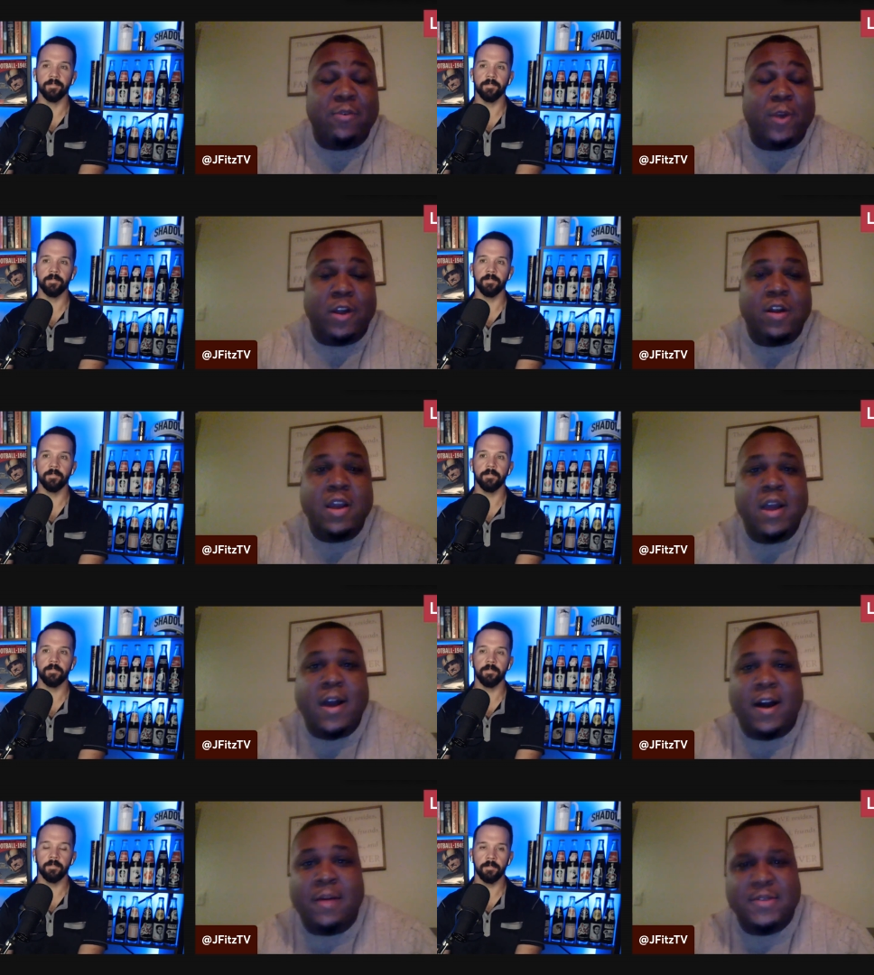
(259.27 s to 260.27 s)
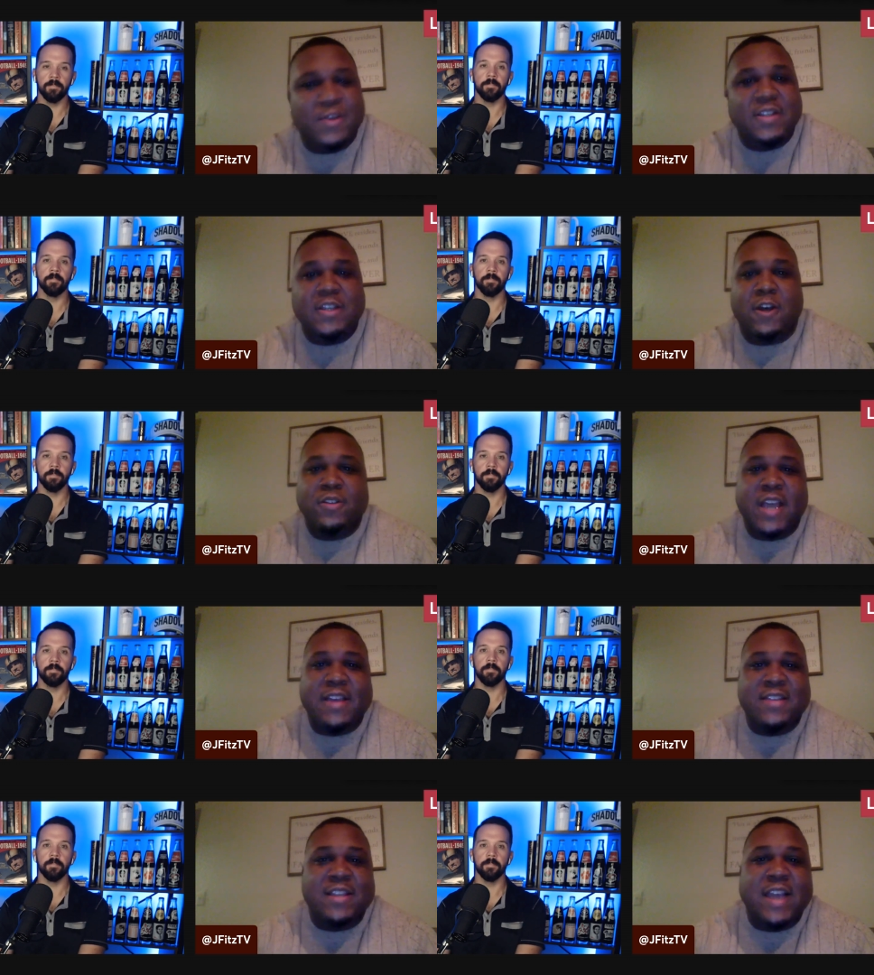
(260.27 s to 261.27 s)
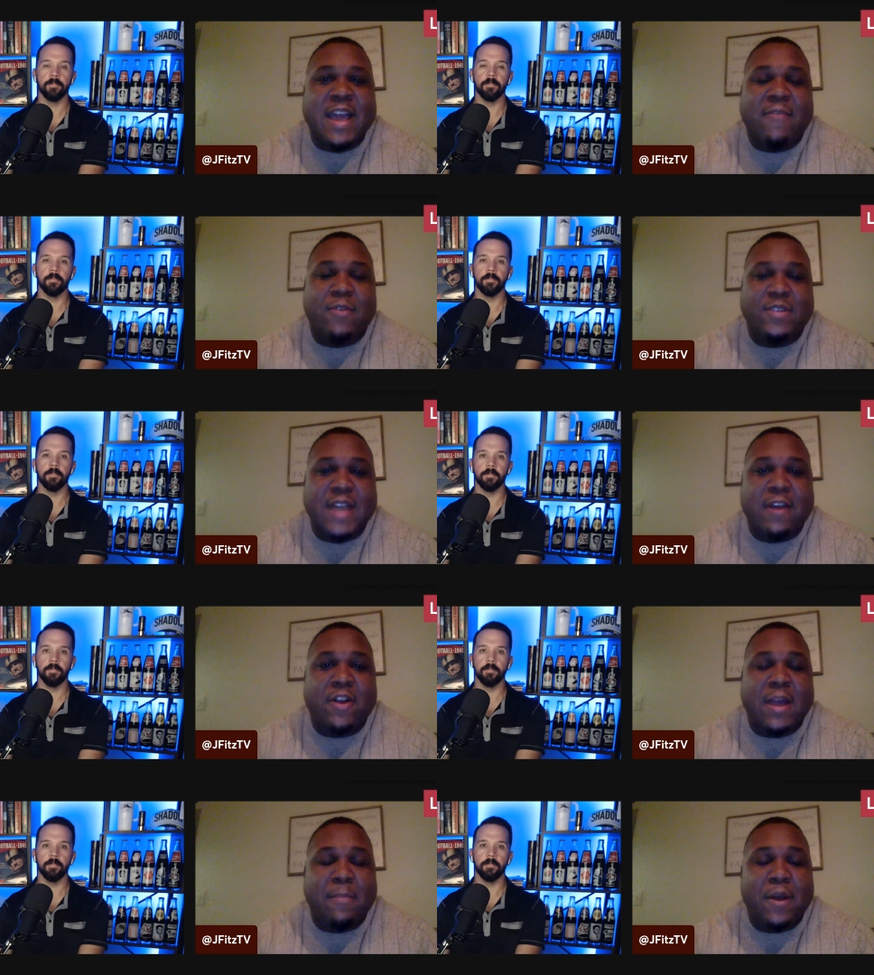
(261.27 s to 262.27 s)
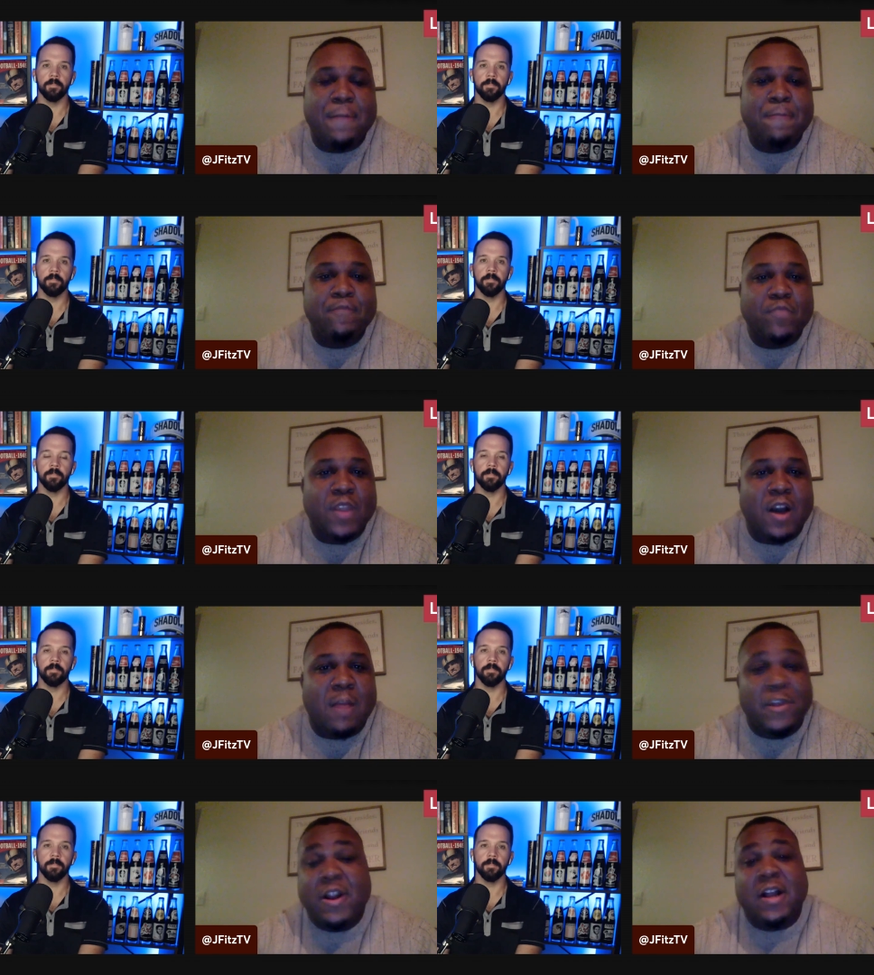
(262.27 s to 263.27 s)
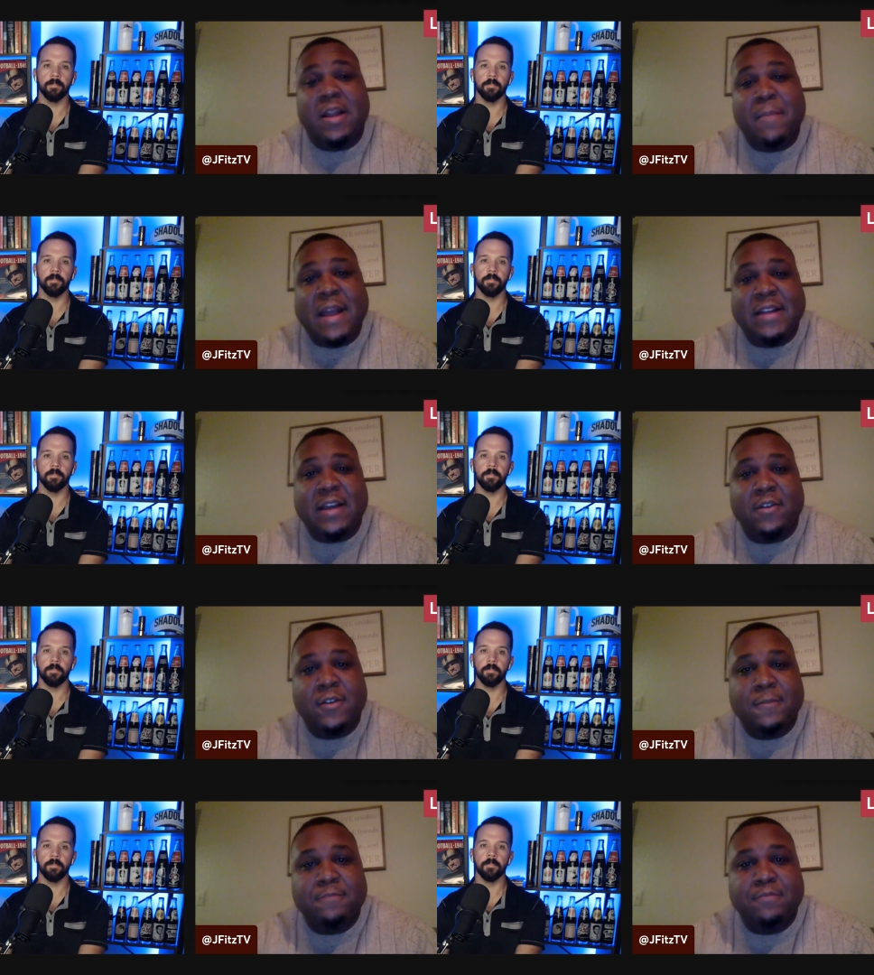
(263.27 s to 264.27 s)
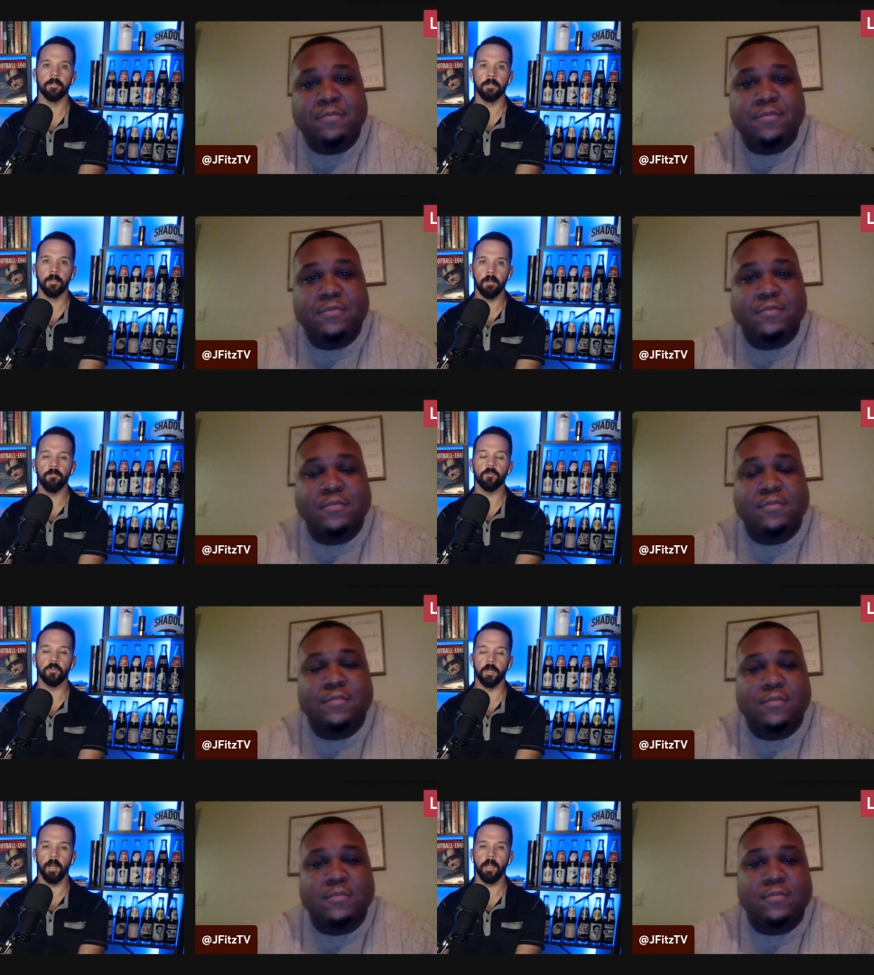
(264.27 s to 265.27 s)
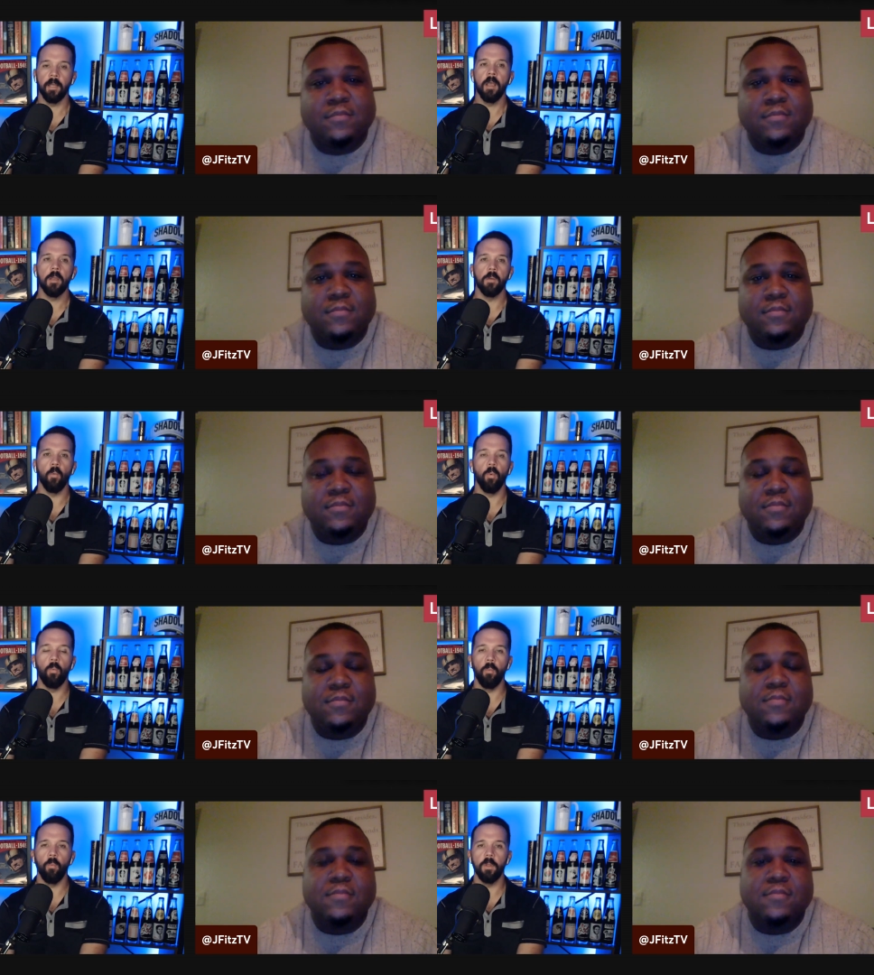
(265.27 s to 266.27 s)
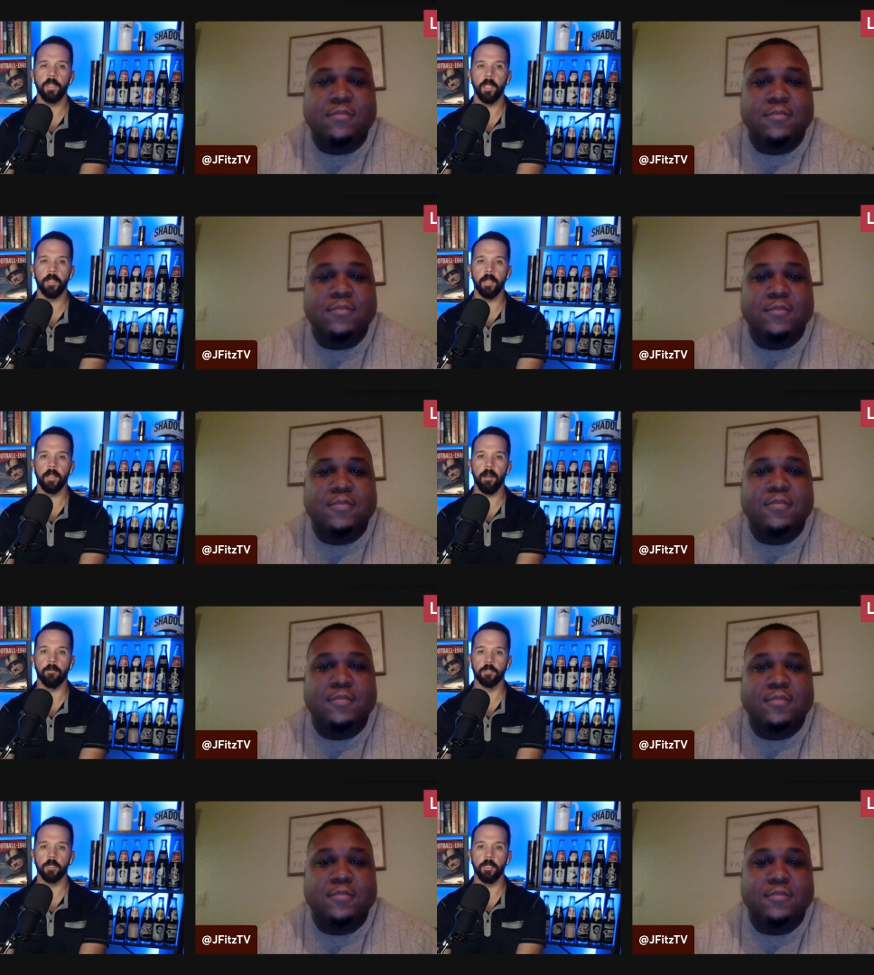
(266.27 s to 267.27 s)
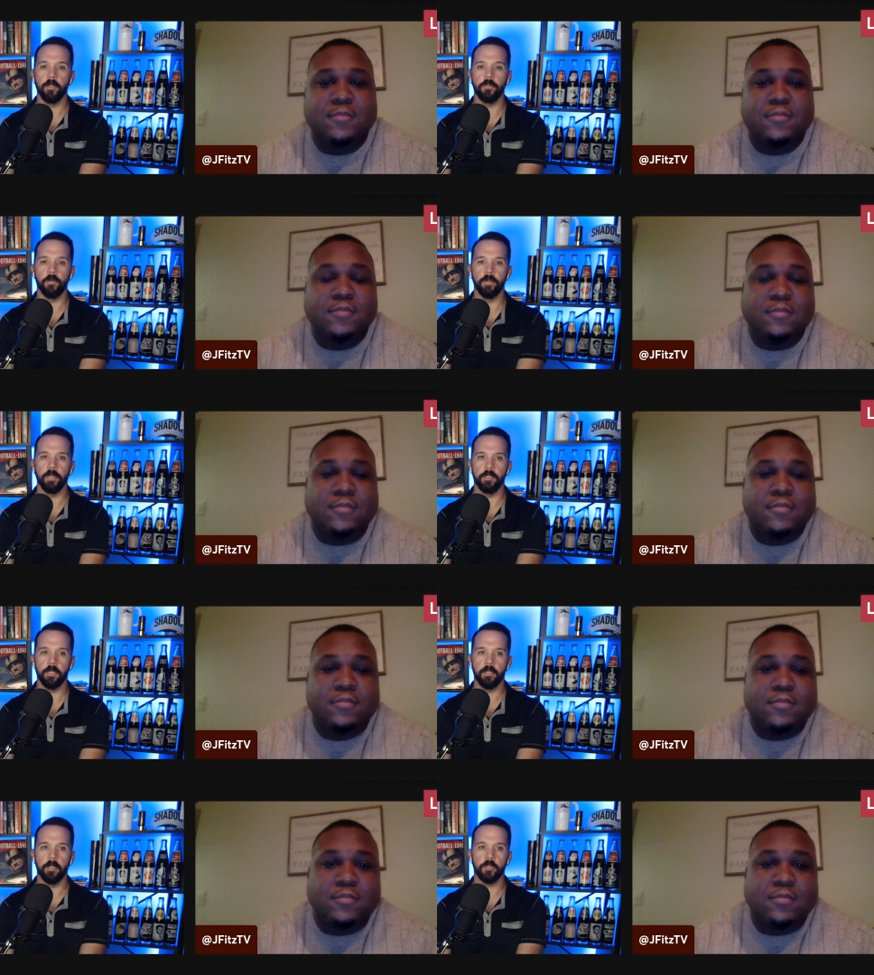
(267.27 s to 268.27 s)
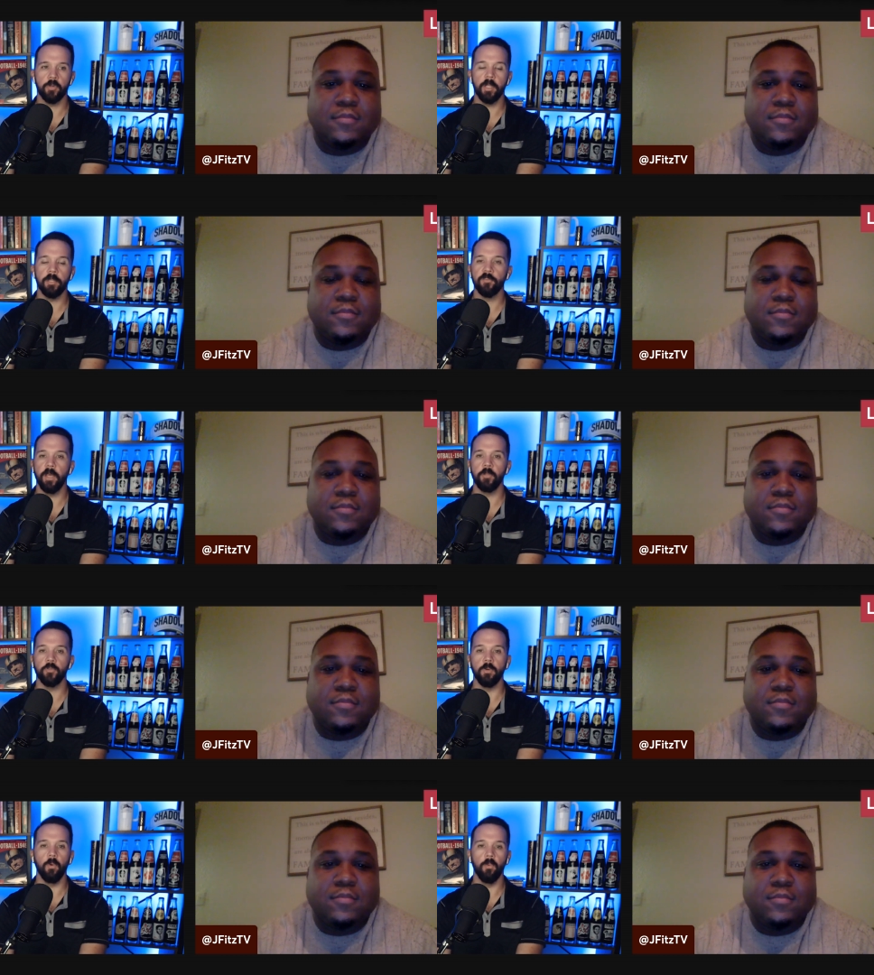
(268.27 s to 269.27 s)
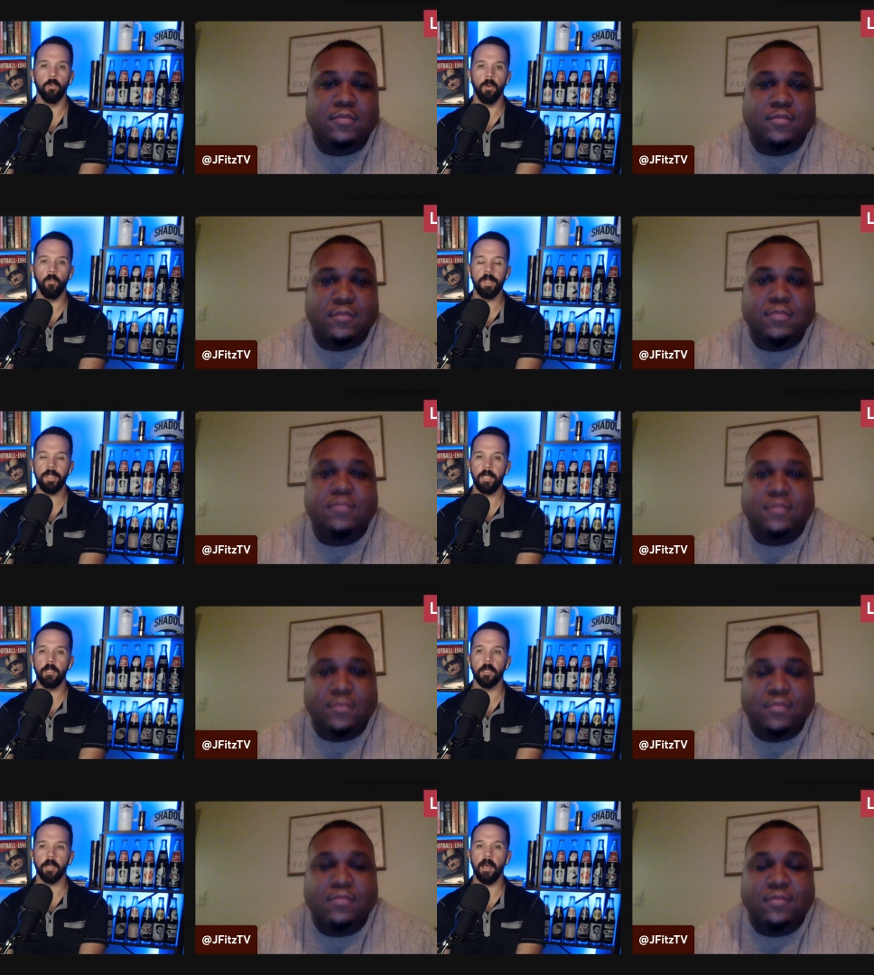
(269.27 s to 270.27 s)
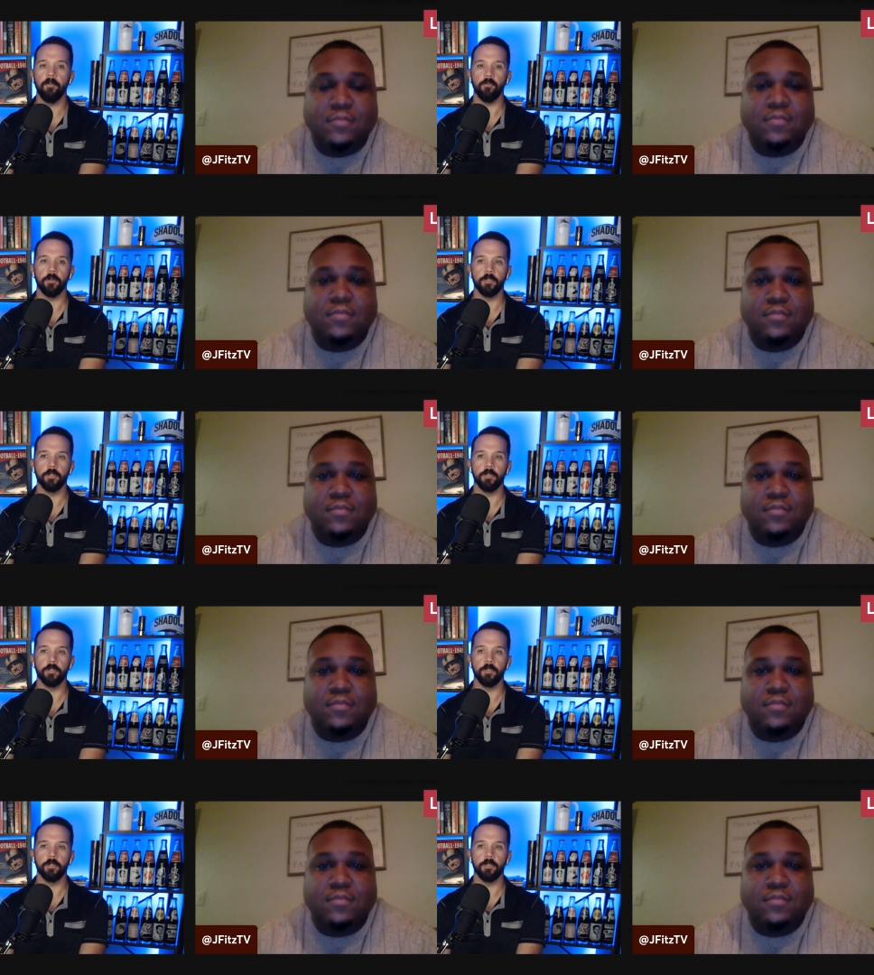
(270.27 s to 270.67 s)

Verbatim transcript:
Speaker 1: everywhere. So it's a tall task that they have on Saturday, but they're not going to back down.
Speaker 2: For sure. One thing that I was looking into is that their strength of schedule within the conference